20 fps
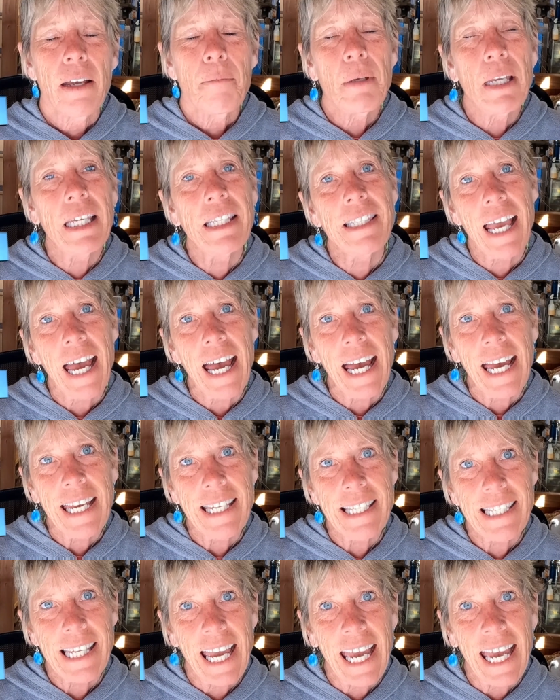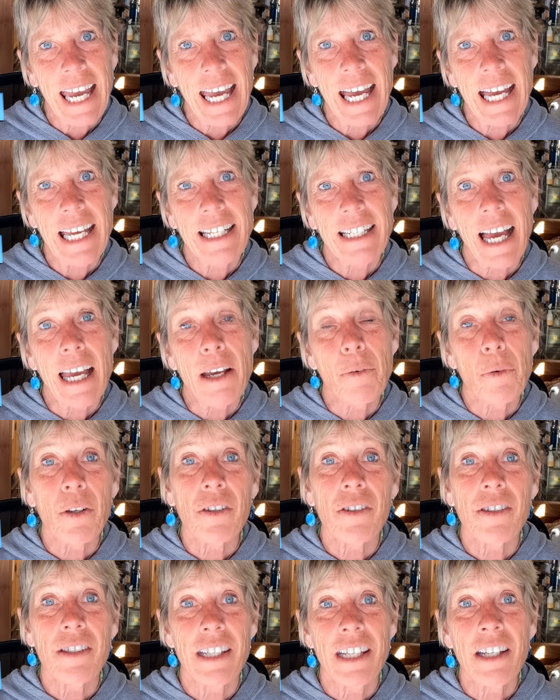peace, guys, and I will
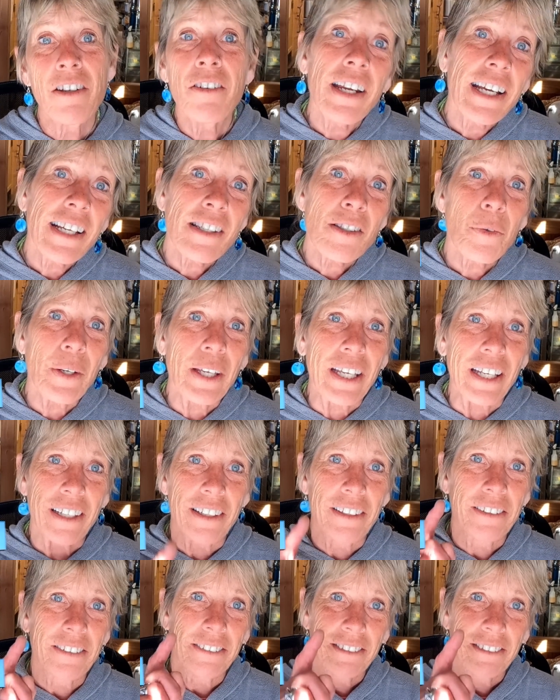see you next week.